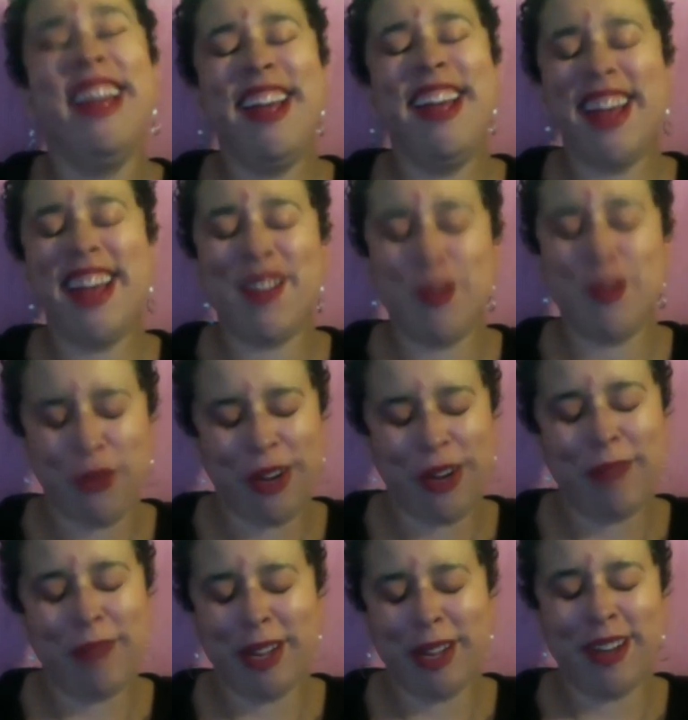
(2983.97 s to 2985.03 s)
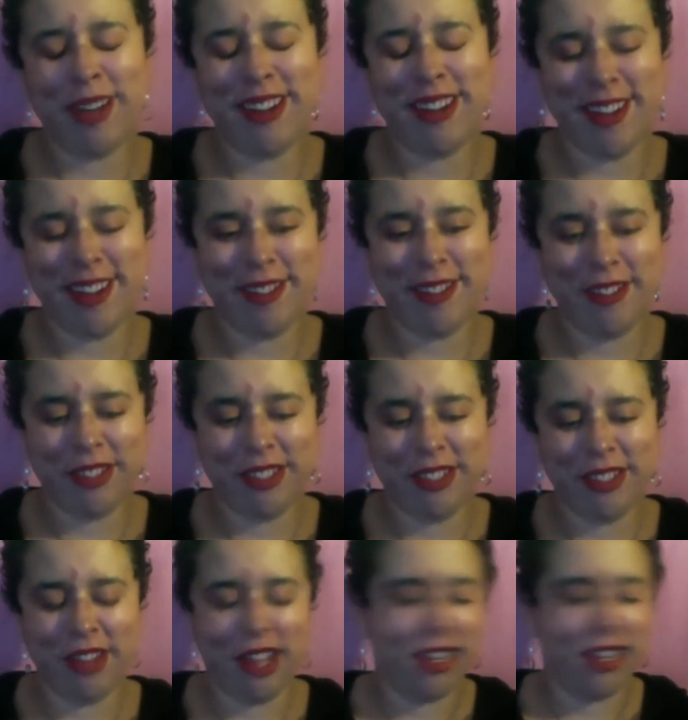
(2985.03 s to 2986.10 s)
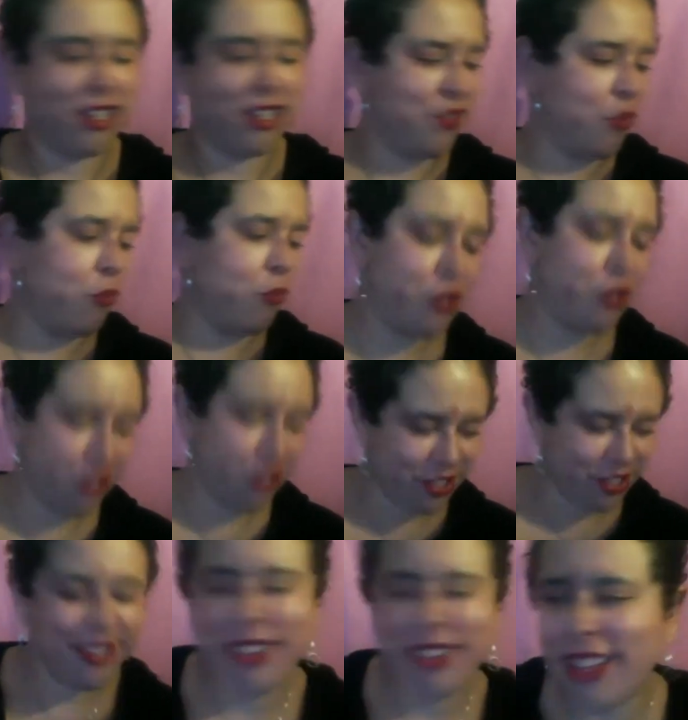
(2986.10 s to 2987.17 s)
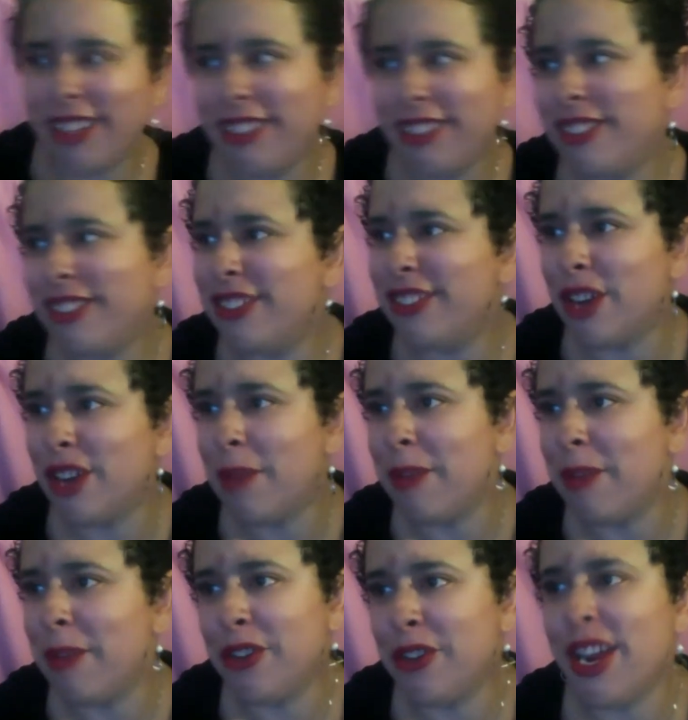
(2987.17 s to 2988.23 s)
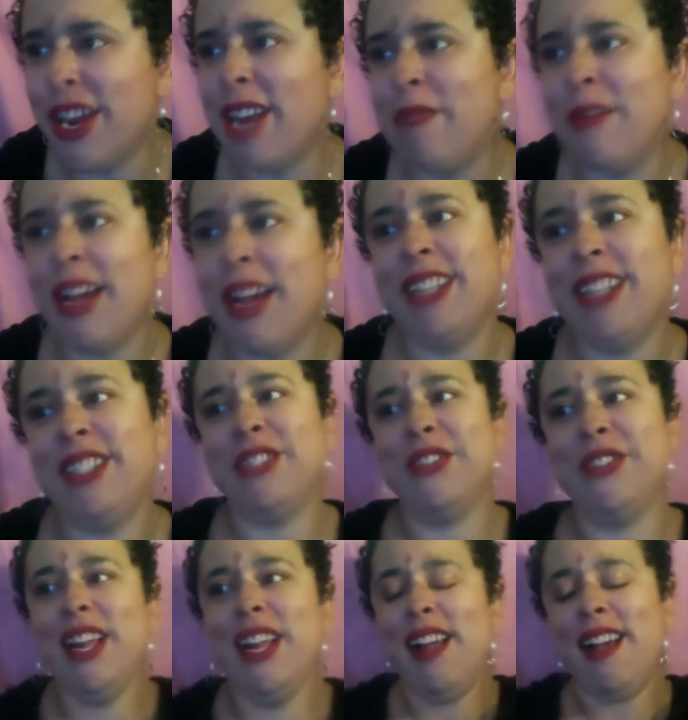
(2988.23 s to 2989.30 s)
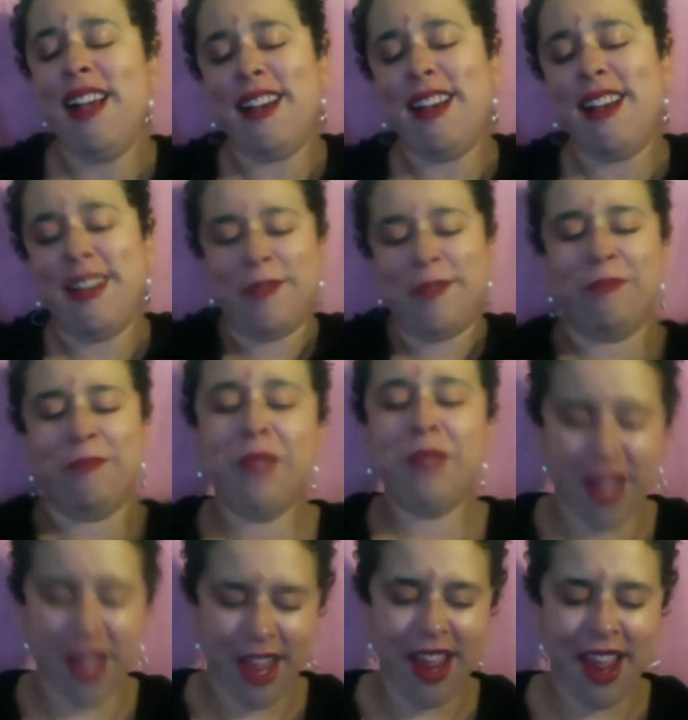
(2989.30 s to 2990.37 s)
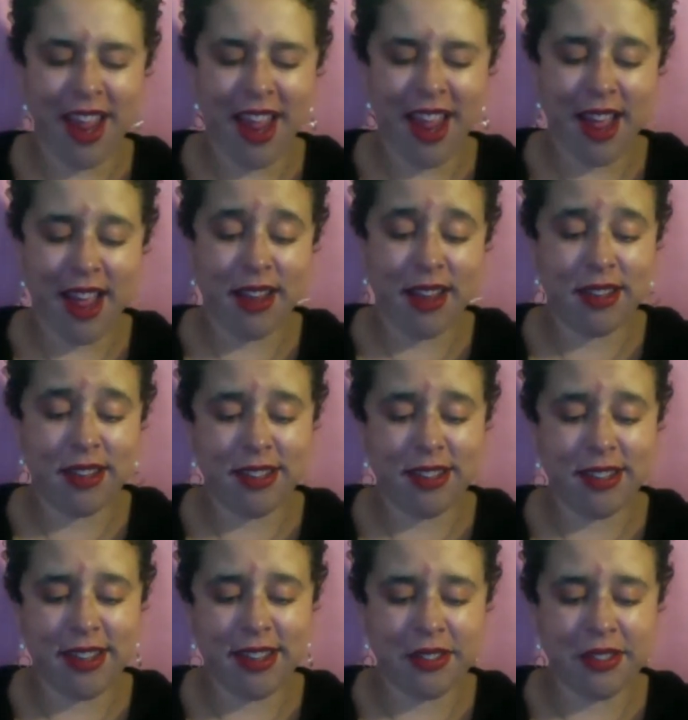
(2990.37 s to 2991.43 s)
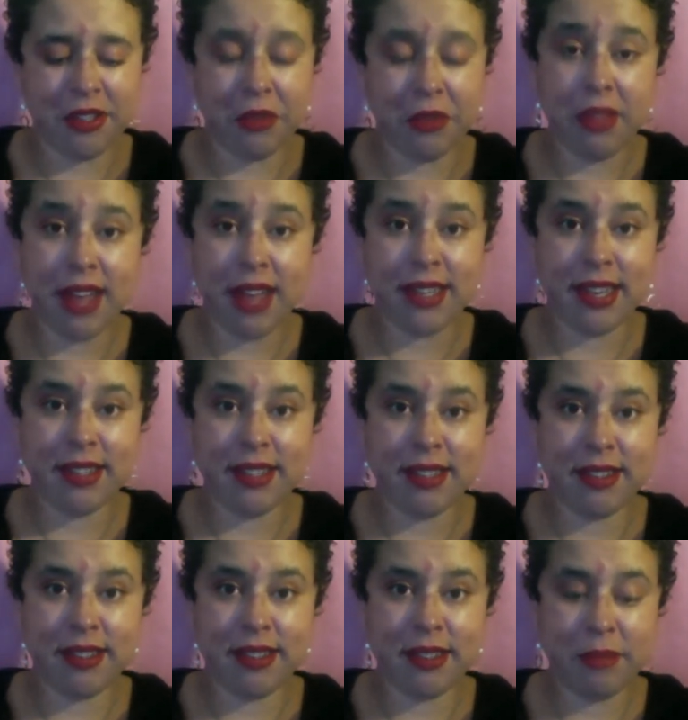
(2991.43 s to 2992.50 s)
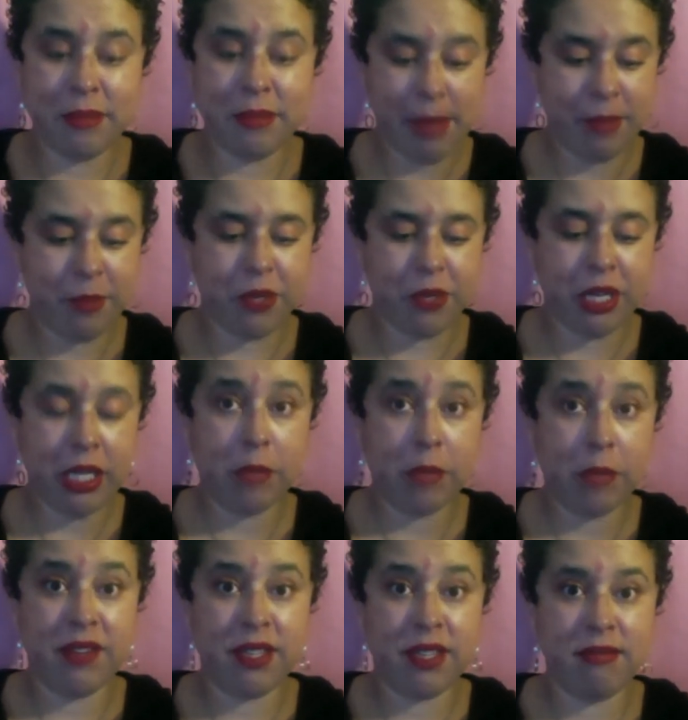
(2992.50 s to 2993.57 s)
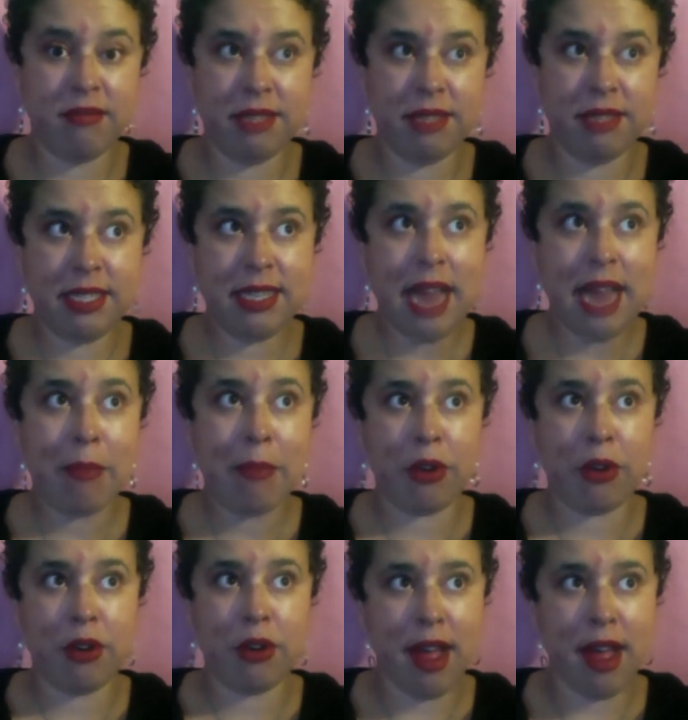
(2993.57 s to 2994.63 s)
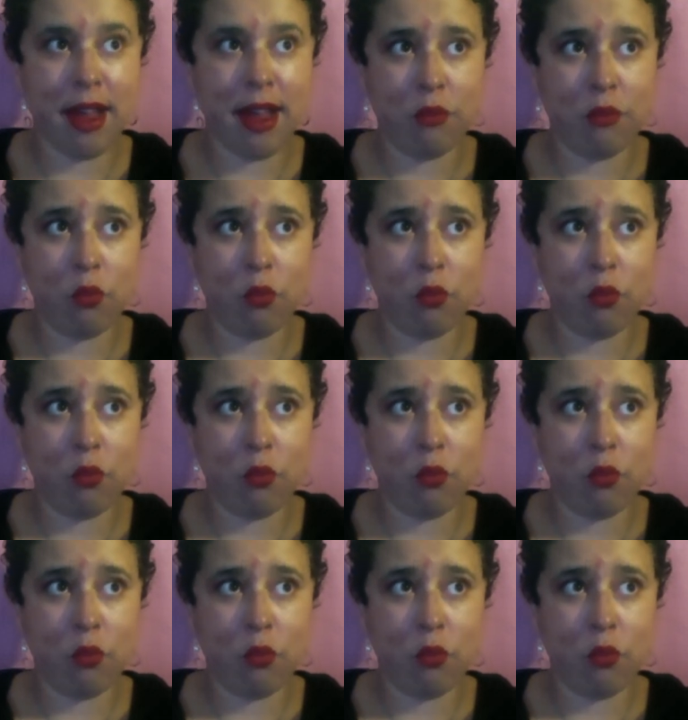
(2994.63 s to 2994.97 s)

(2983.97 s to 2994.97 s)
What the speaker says: a pretty big luggage of emotional drama you're dragging behind you. Um, and that tends to sometimes put a little bit of a stopper on